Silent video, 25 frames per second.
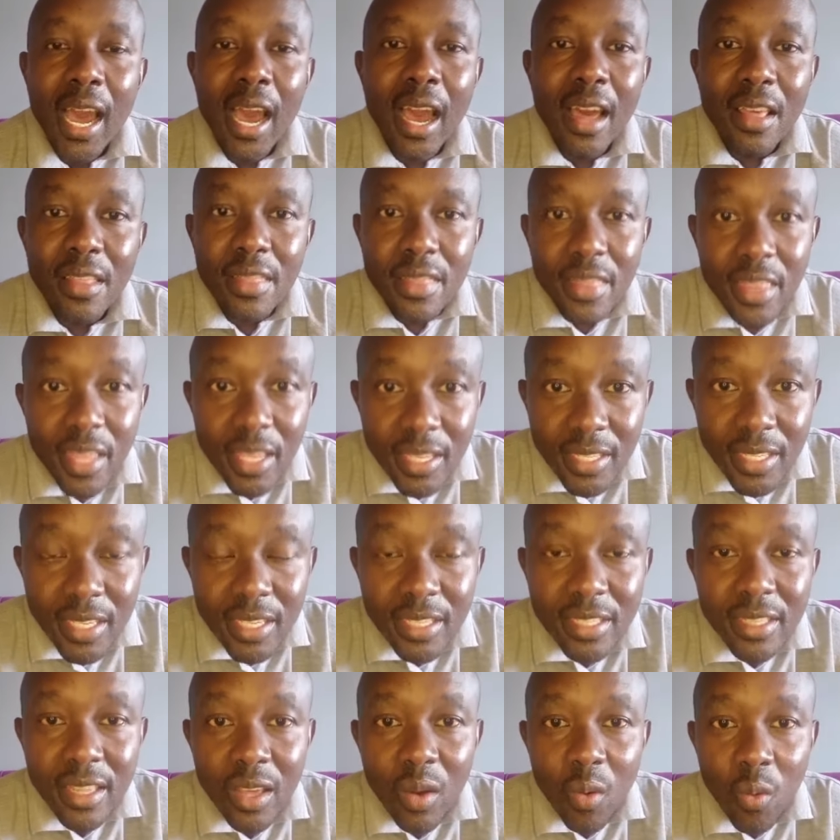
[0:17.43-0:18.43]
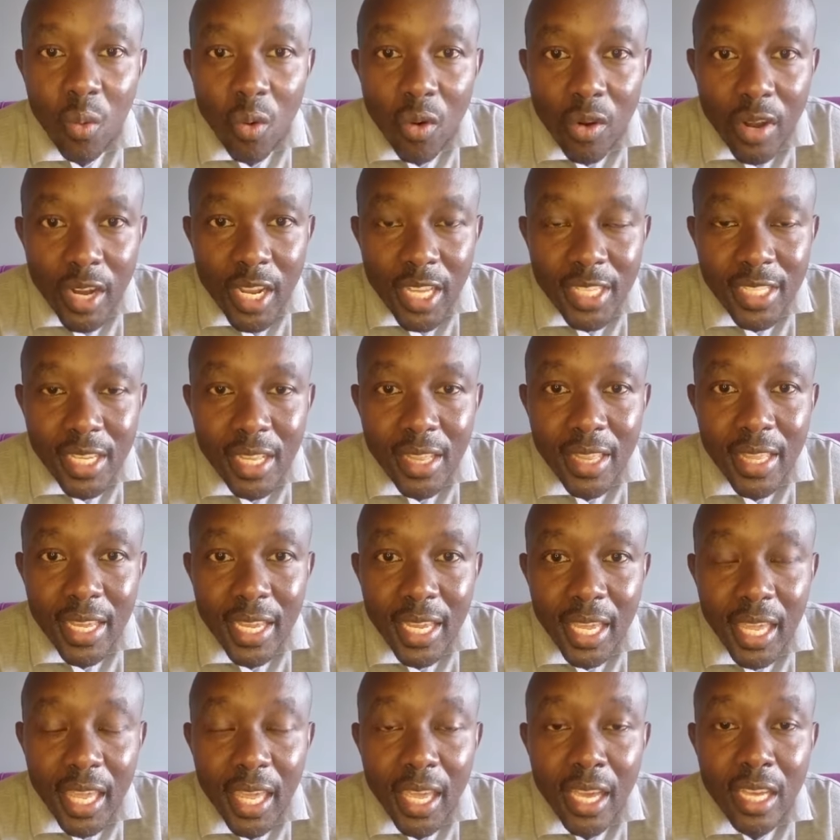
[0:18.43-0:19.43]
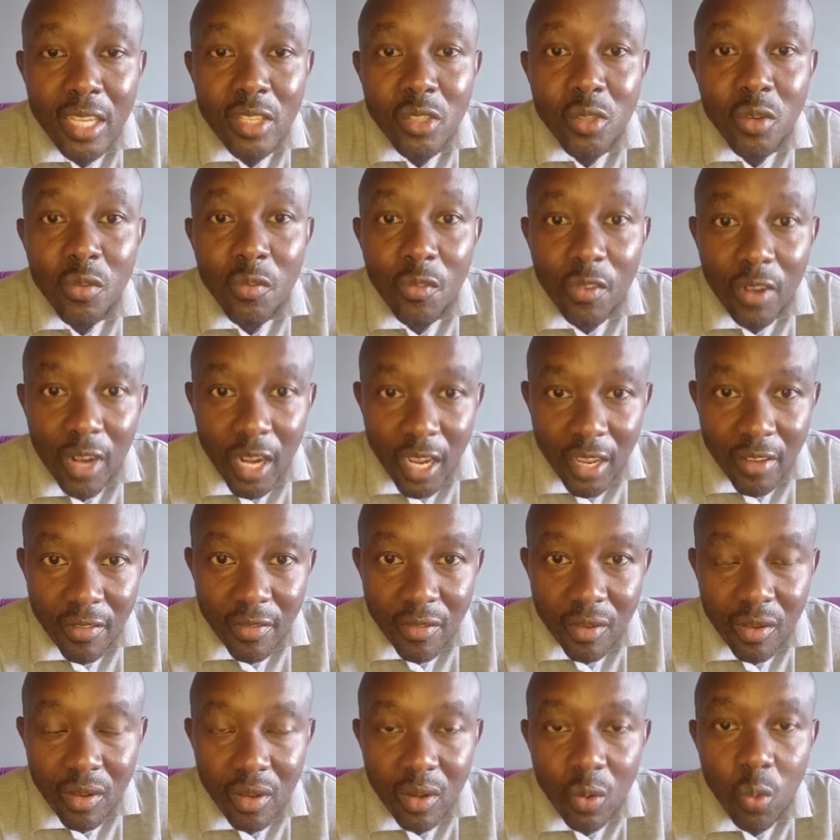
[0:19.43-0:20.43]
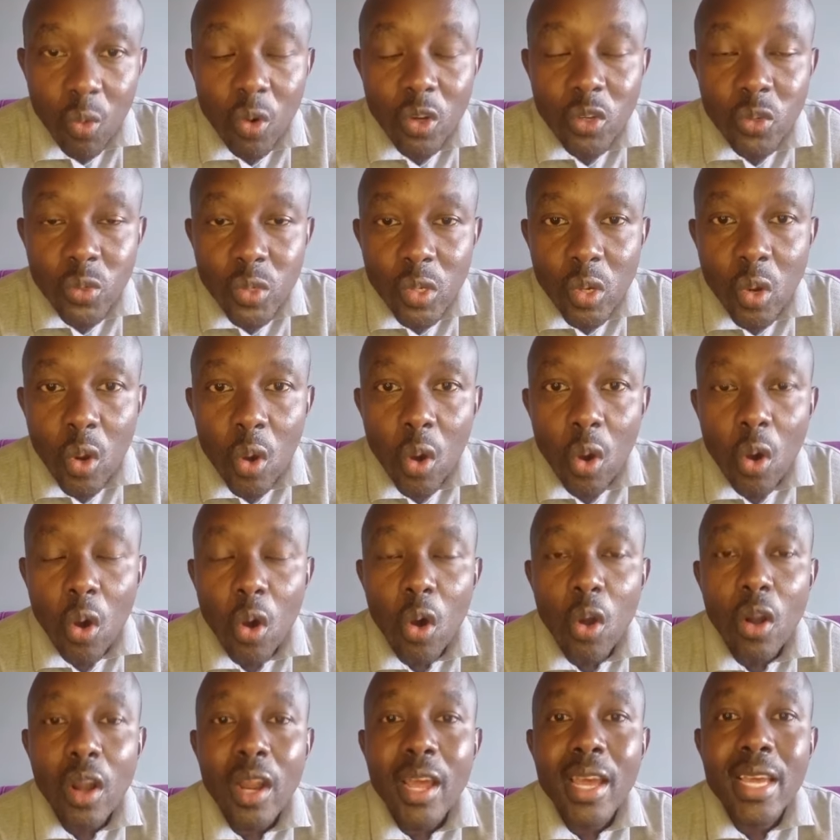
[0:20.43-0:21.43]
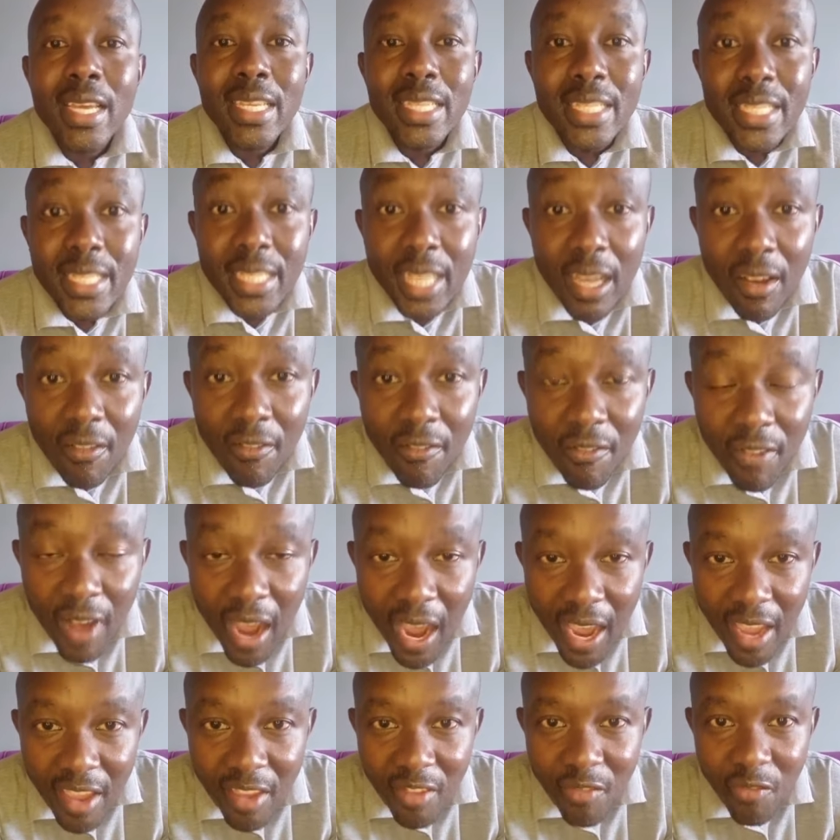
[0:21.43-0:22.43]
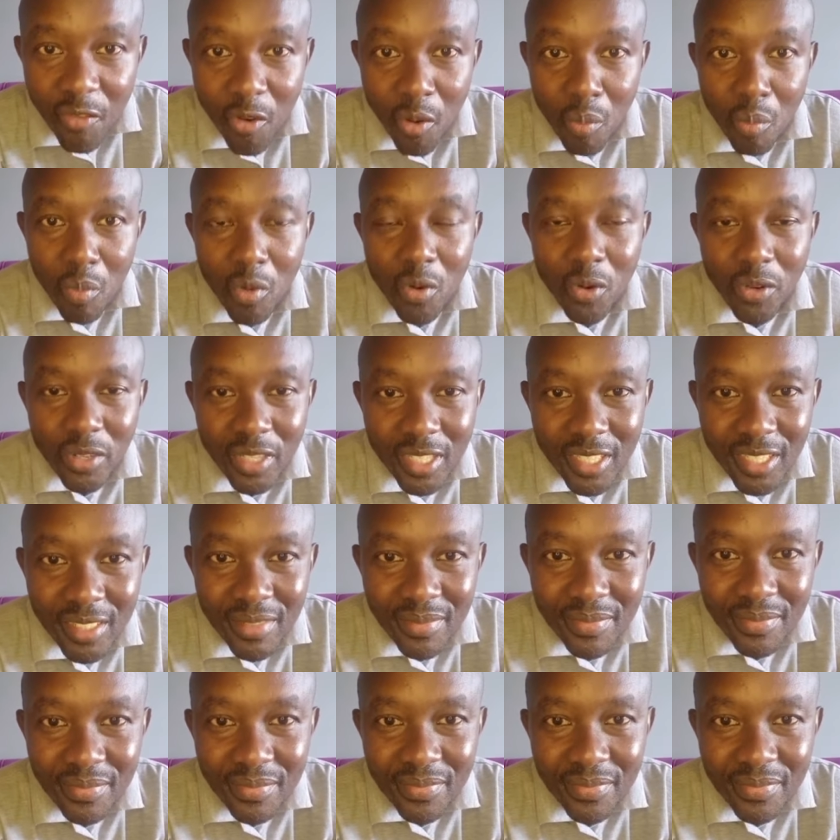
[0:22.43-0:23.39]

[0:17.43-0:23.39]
And this is the worries and the cares of life, what we call survival mode.